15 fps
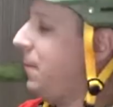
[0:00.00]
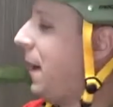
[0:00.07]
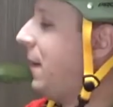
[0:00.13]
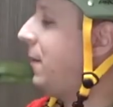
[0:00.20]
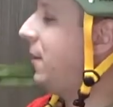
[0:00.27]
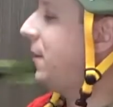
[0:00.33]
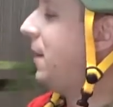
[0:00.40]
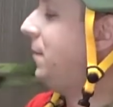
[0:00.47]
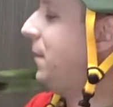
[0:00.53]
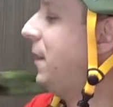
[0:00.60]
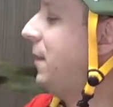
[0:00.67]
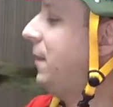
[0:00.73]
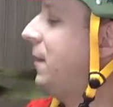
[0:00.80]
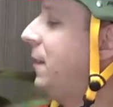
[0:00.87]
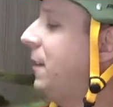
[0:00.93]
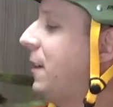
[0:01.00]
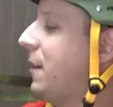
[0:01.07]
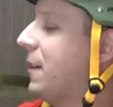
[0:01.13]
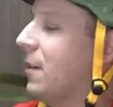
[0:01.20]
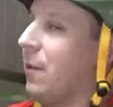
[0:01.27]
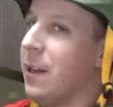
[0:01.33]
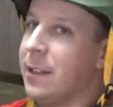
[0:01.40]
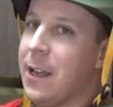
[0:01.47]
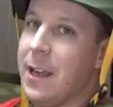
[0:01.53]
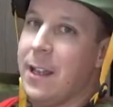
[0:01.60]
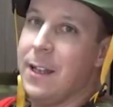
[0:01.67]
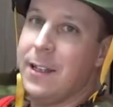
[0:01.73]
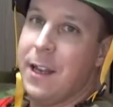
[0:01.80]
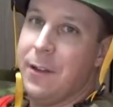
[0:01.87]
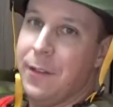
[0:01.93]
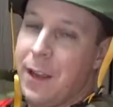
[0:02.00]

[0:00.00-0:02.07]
pen or something. And then you're going to want to tie that down